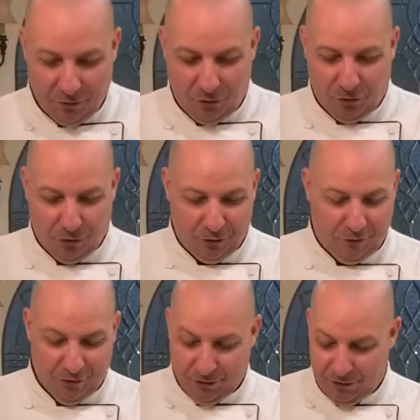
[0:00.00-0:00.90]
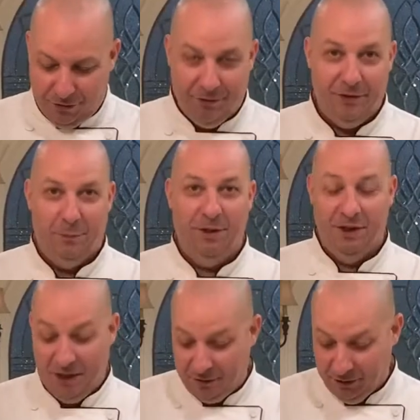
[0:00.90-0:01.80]
Jars are filled, now we need to
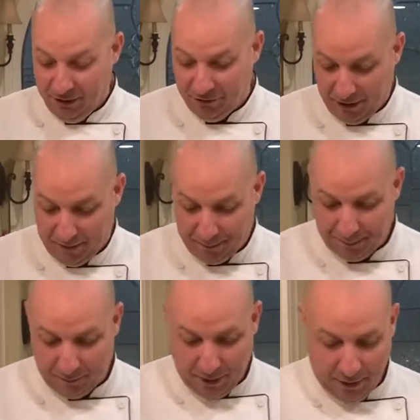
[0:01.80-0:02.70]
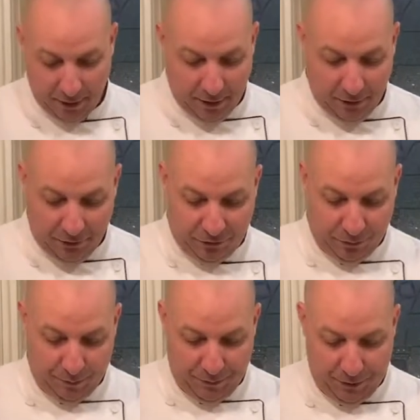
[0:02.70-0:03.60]
get the lids on. So
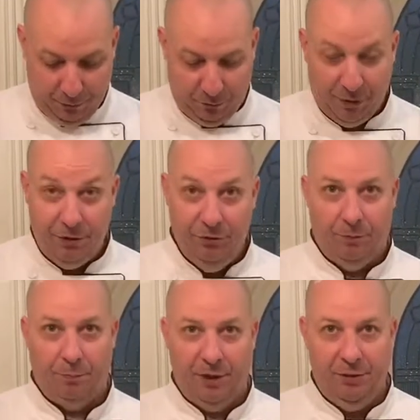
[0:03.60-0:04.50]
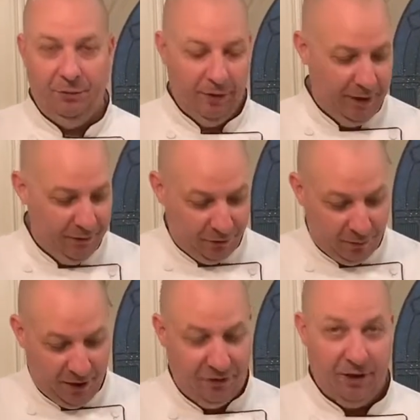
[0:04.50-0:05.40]
you always want to use a brand new lid, this way
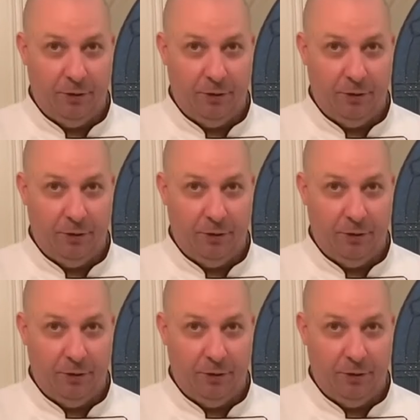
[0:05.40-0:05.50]
it's got a